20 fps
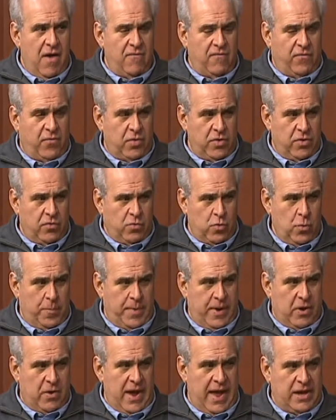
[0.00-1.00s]
for the root
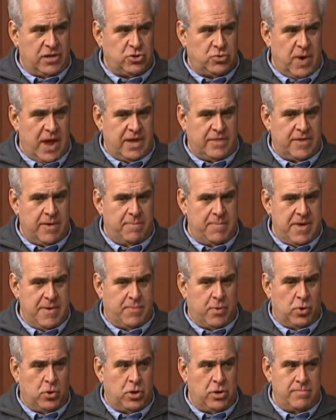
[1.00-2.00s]
beer extract that
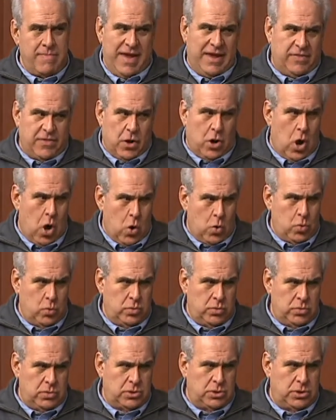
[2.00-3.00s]
people could make their
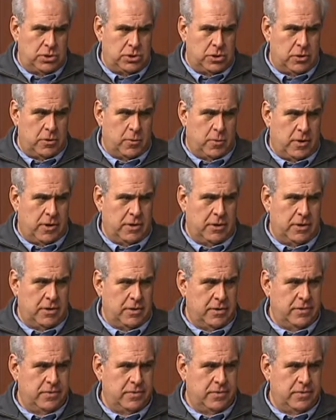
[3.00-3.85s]
own soda water?